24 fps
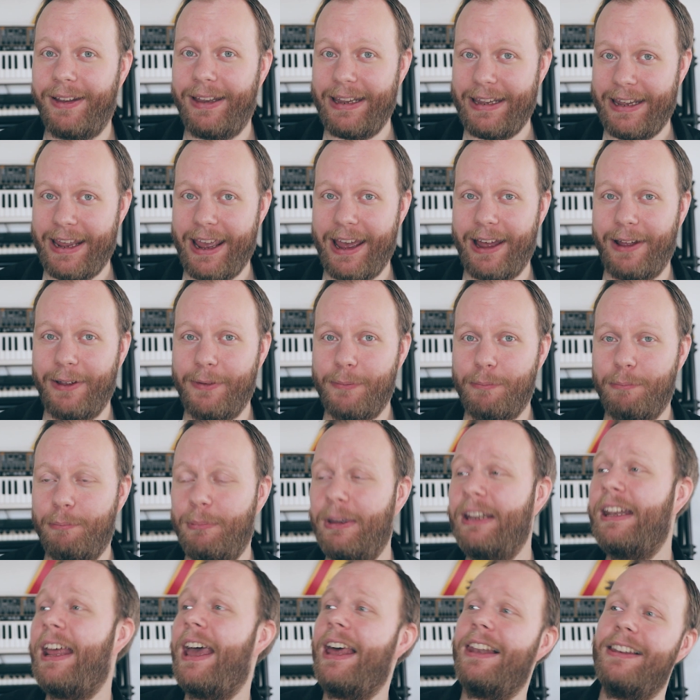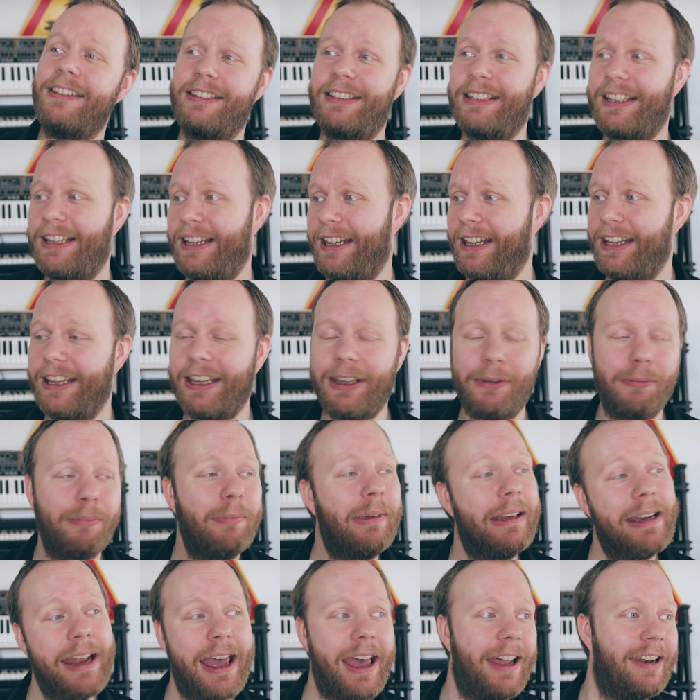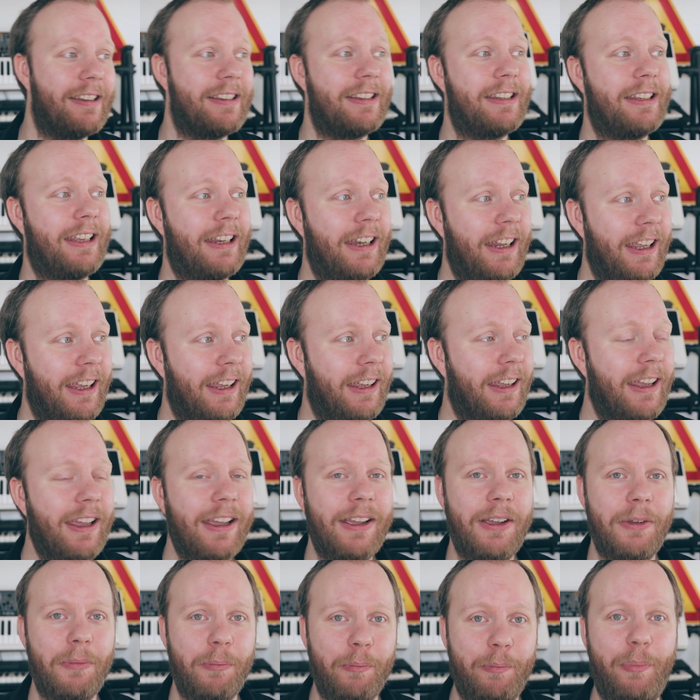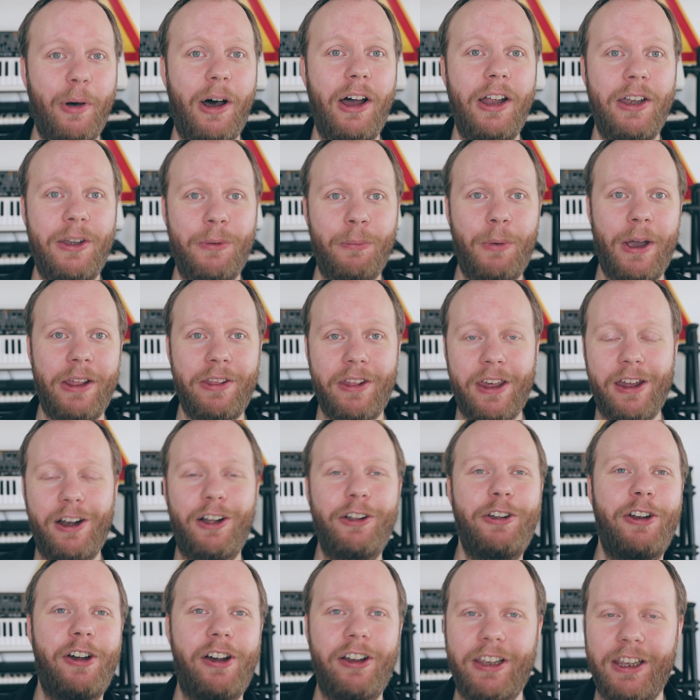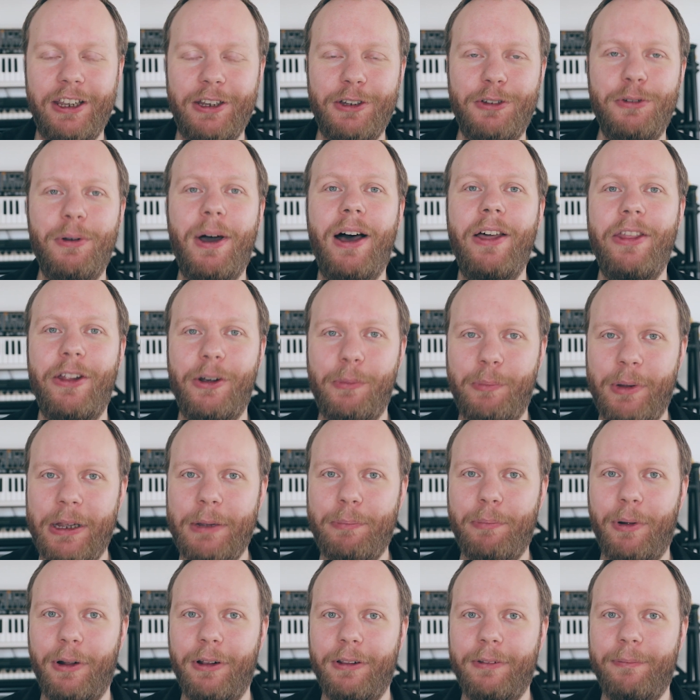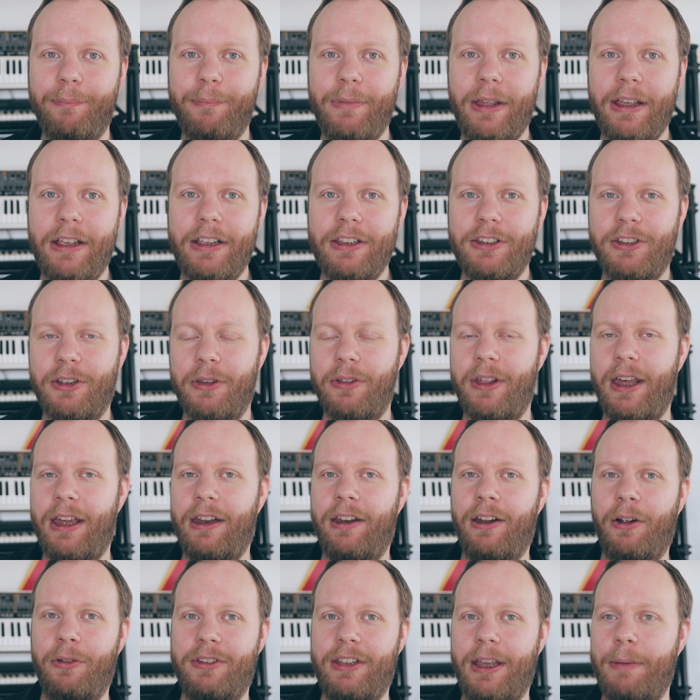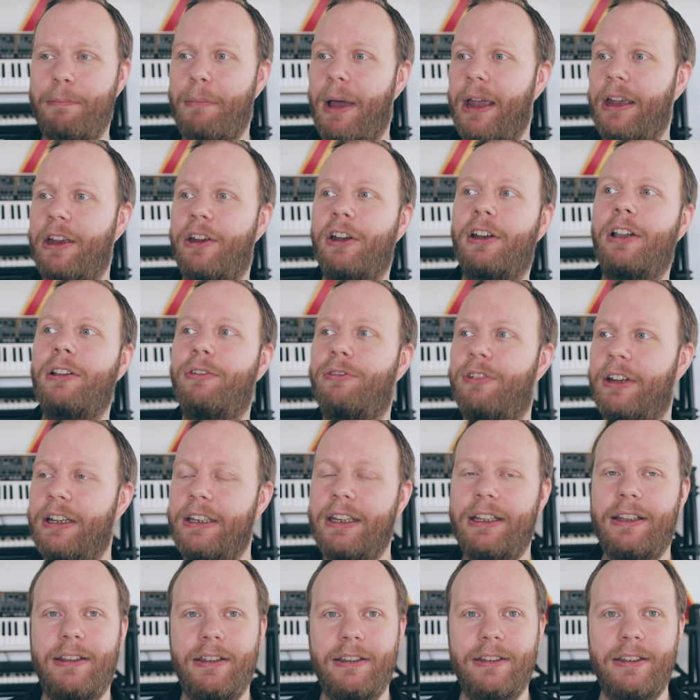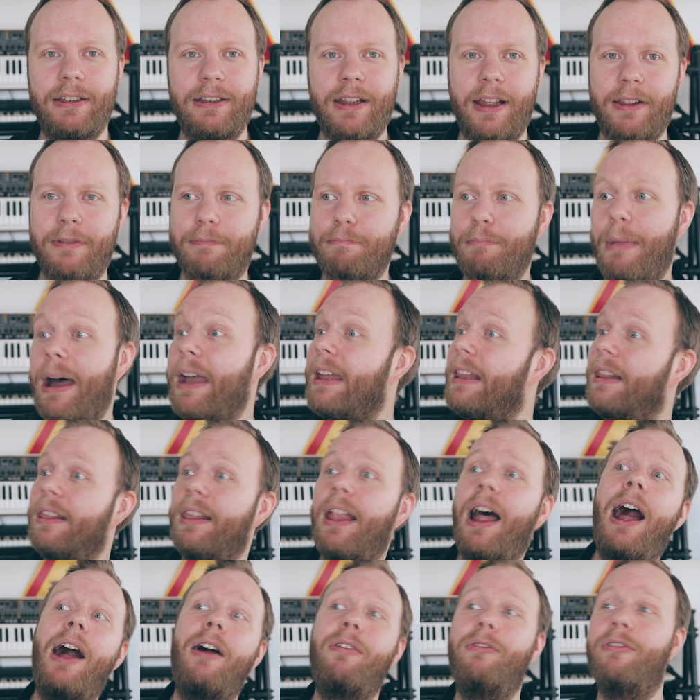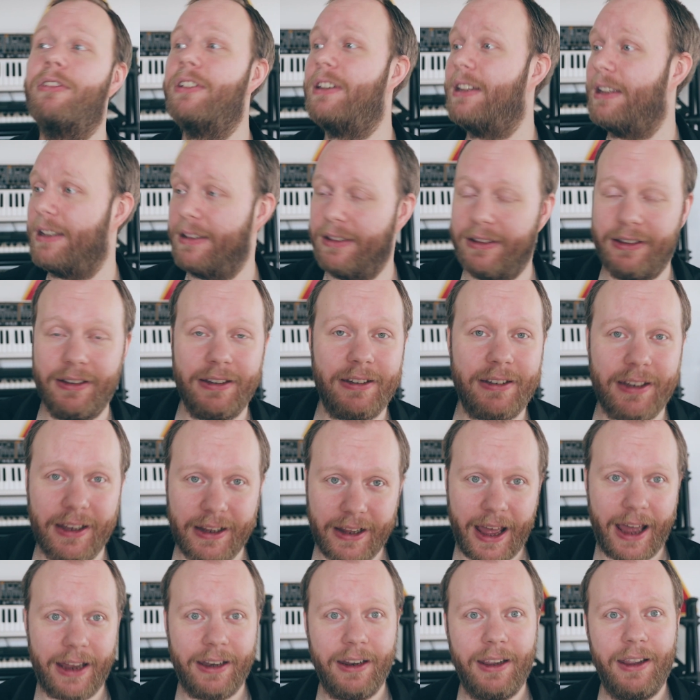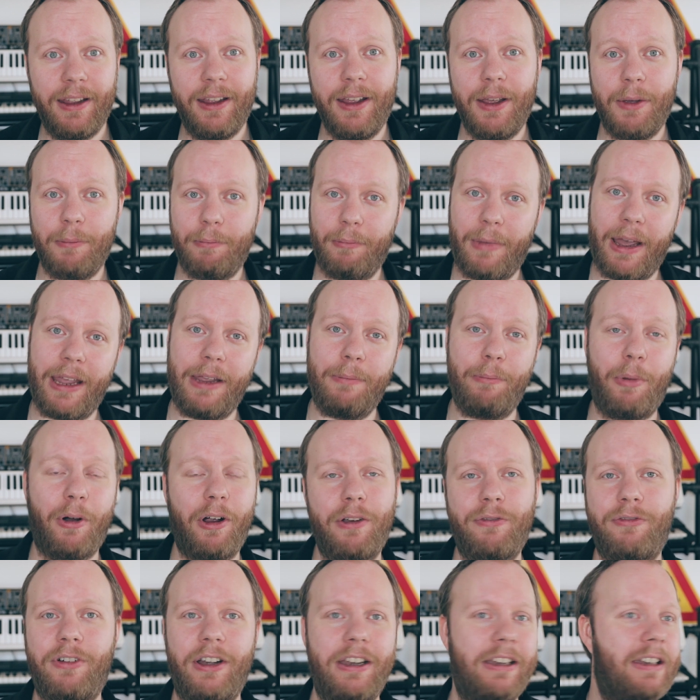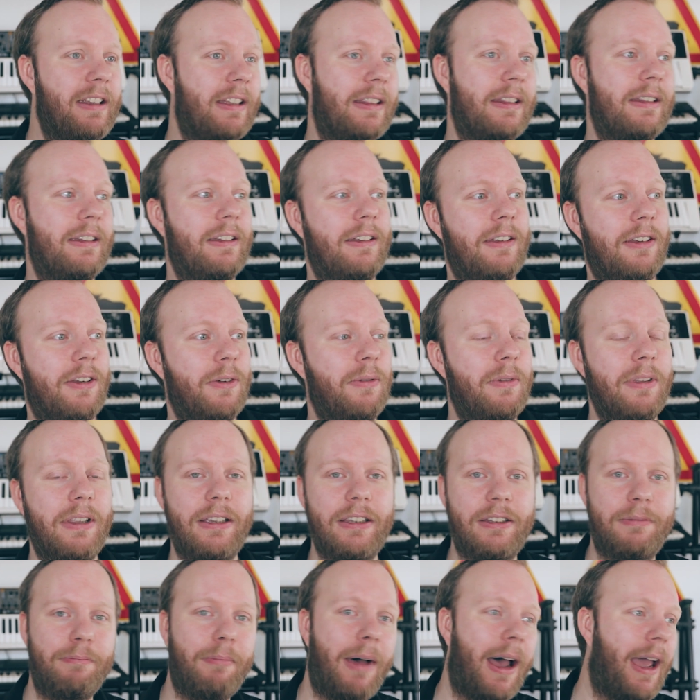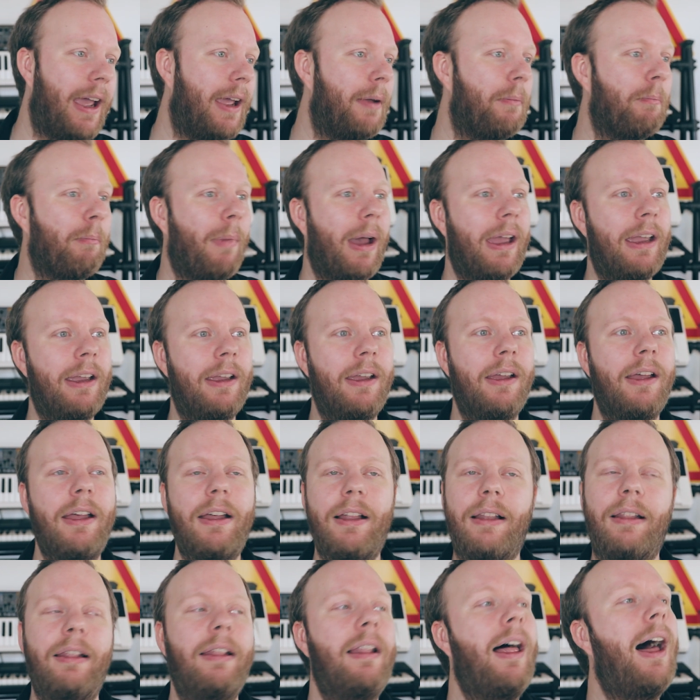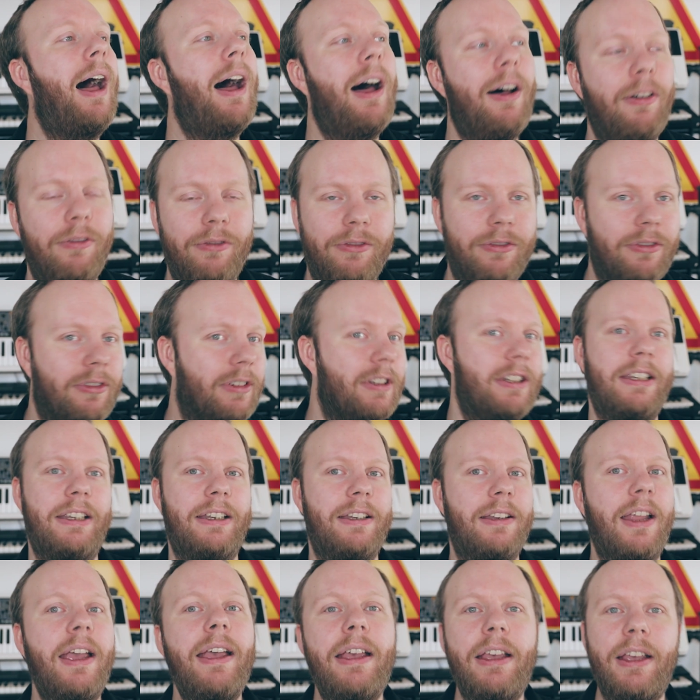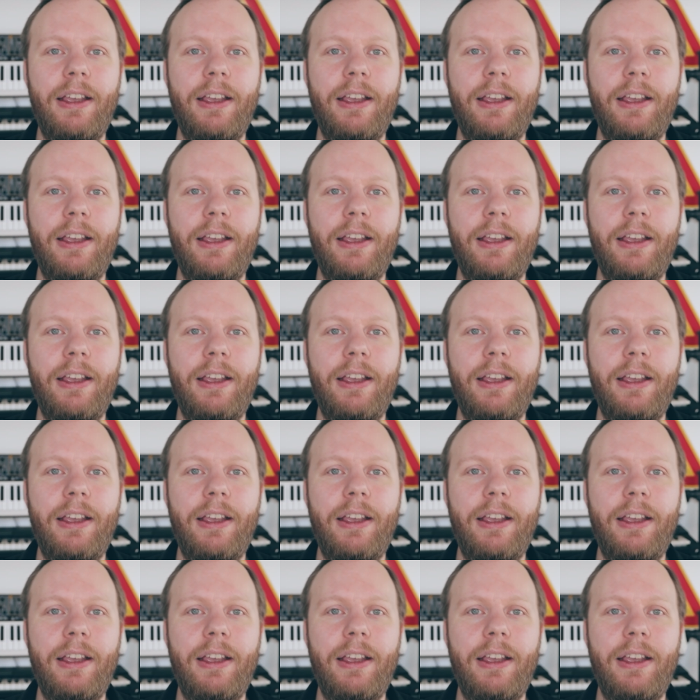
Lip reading: Yeah, min älskling, but when they are talking to other people. So they don't say, my girlfriend did this and that, my love did this and that, my boyfriend didn't do this, my love didn't.